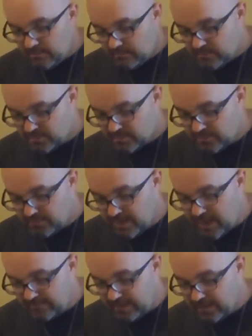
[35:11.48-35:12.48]
Verse
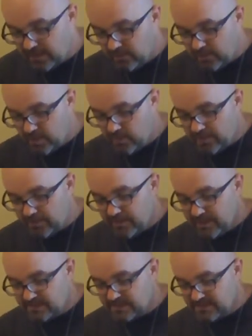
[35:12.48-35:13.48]
25, "I don't know whether
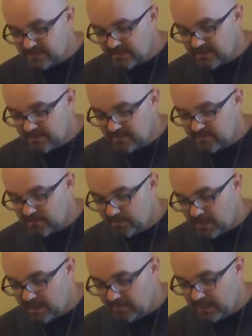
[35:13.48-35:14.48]
he is a sinner," the man
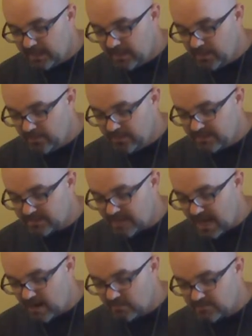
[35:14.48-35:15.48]
replied, "but I know this,
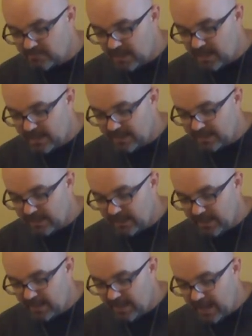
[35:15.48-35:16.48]
I was blind
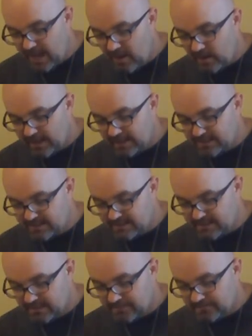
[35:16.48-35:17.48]
and now I can see."